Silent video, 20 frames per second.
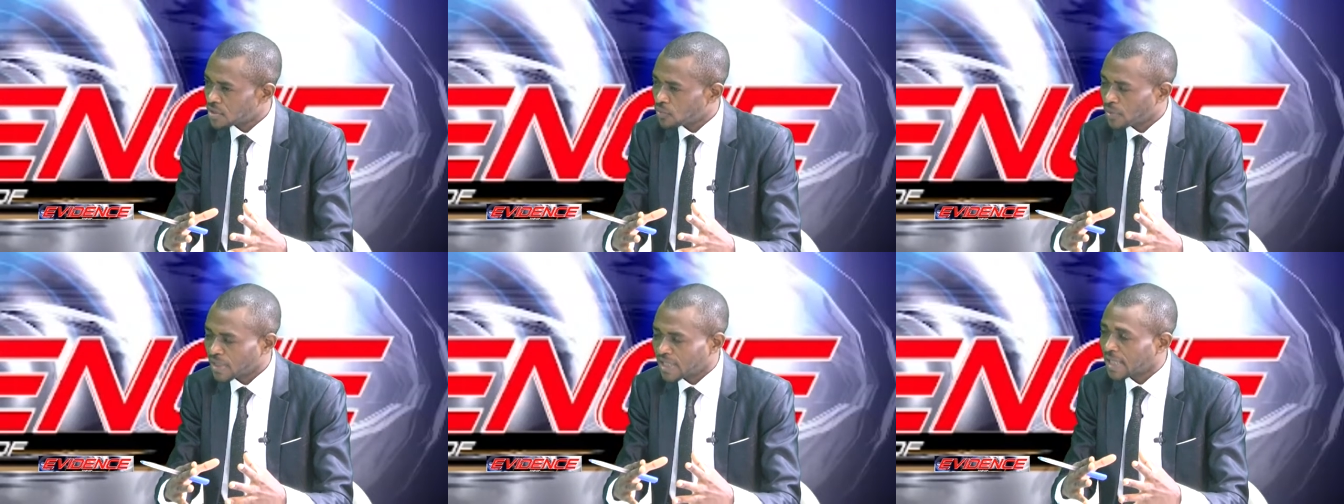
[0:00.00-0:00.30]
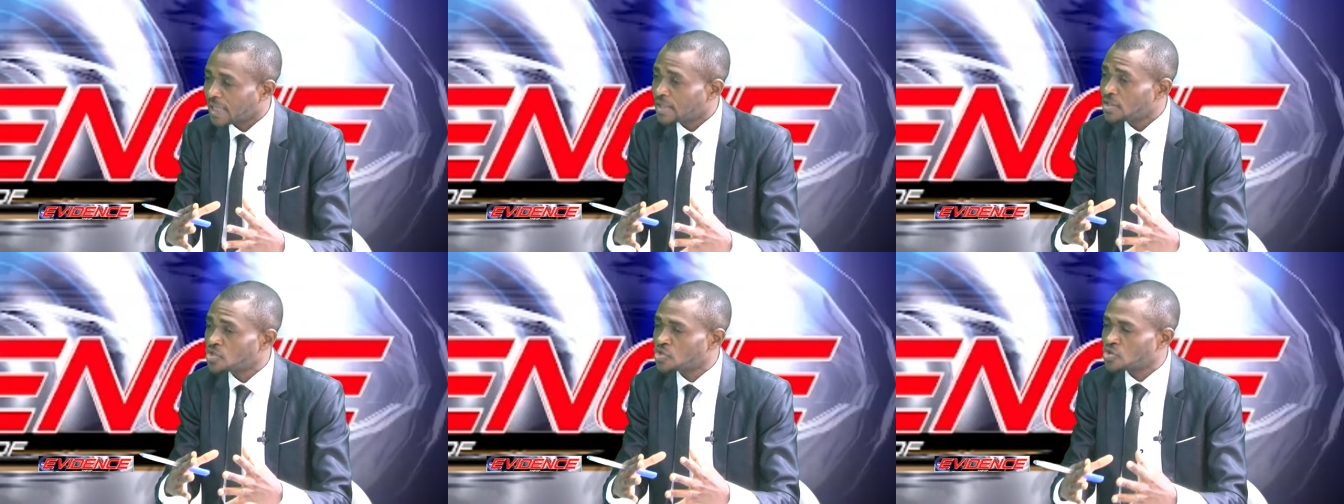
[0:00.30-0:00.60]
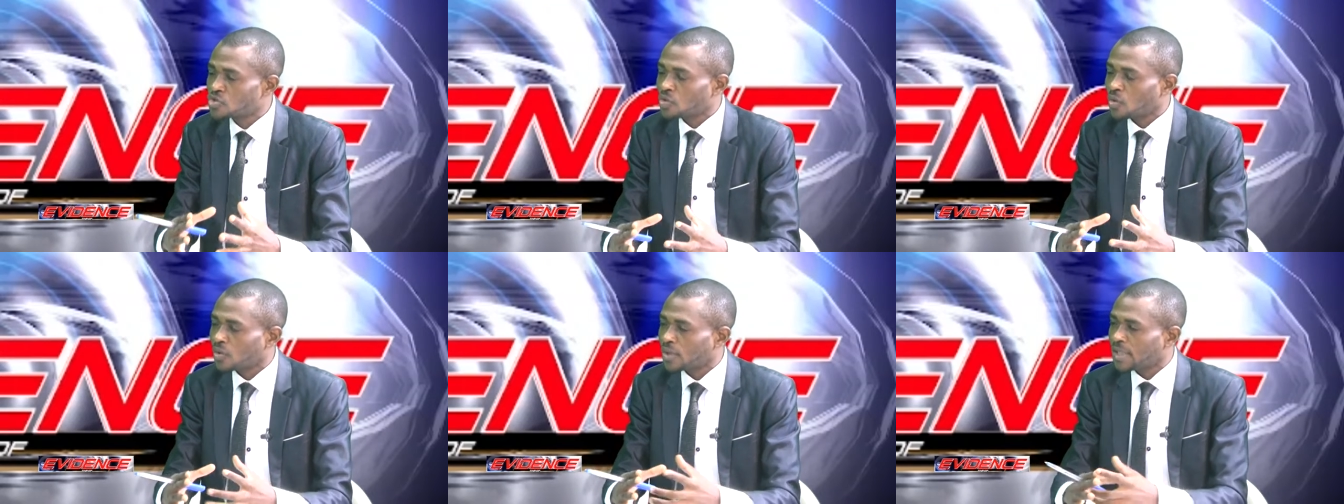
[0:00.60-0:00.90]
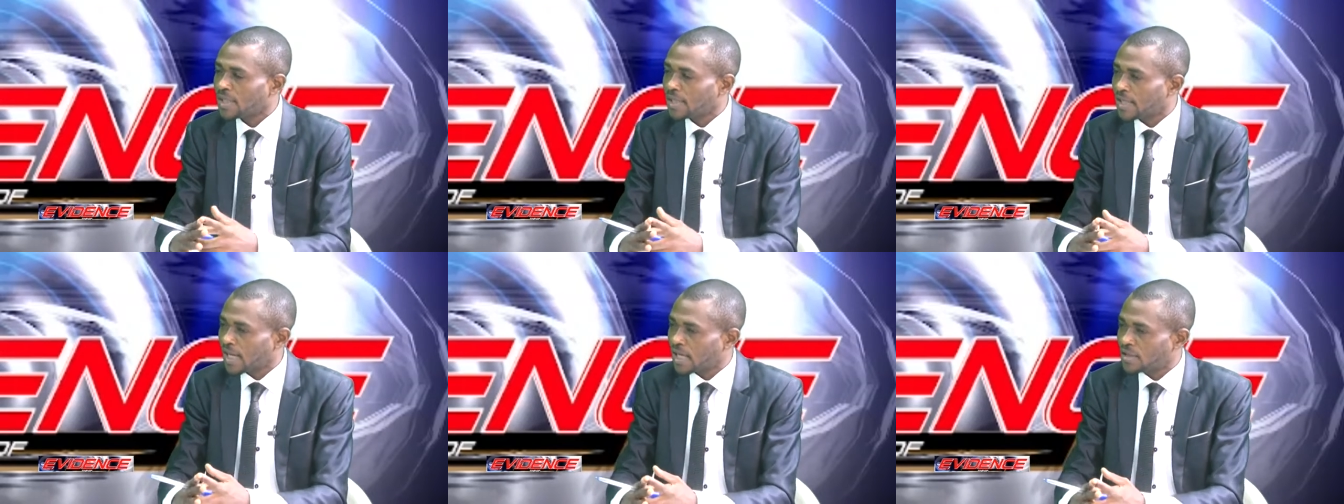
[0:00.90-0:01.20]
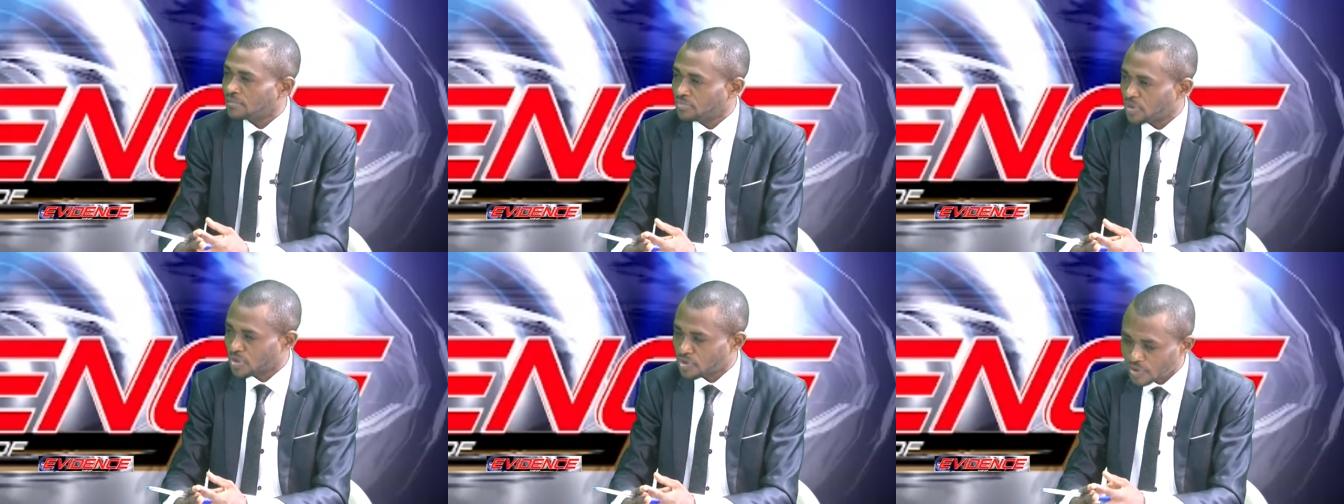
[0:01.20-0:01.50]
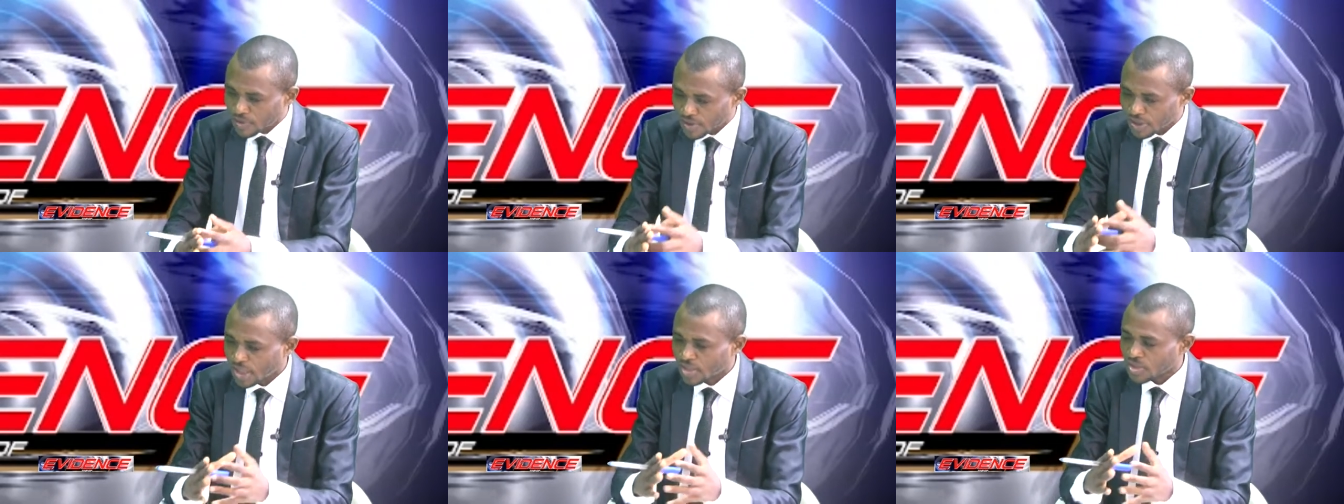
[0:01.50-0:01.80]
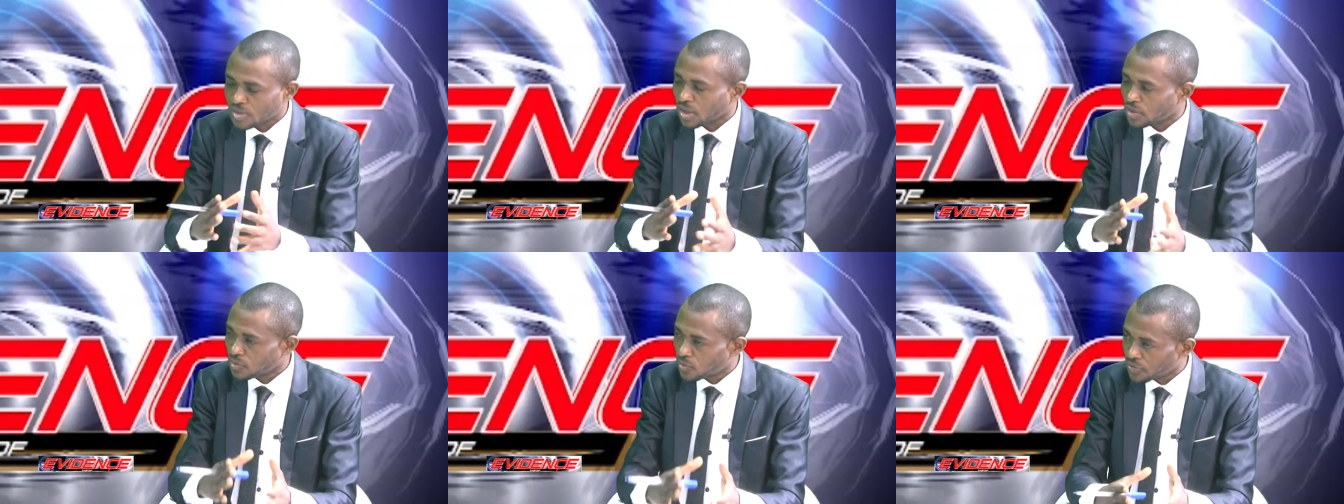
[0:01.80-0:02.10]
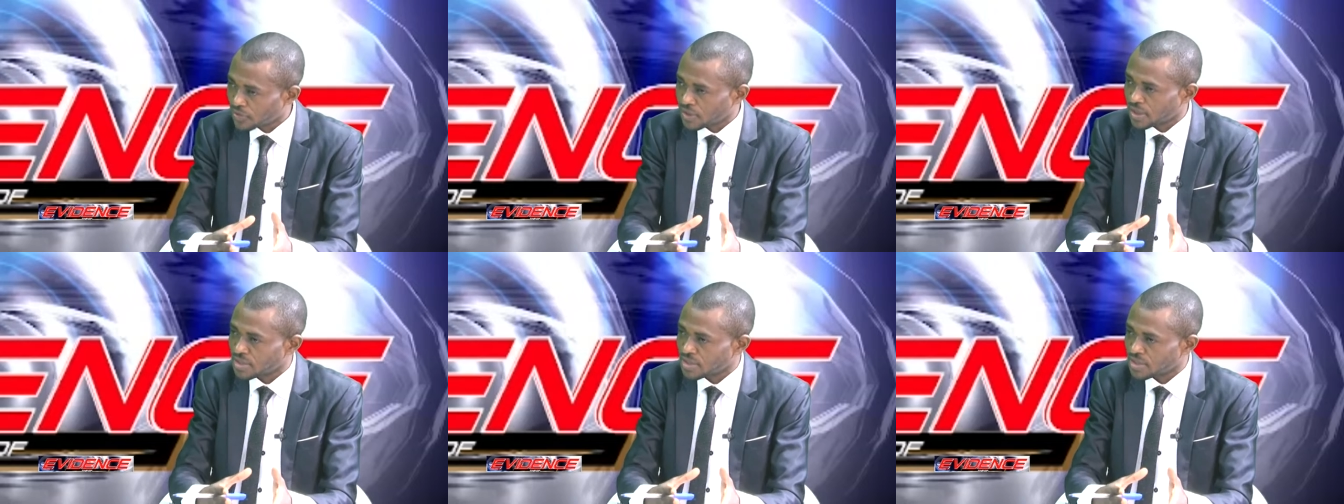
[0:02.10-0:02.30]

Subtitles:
we can't draw a line between the National Youth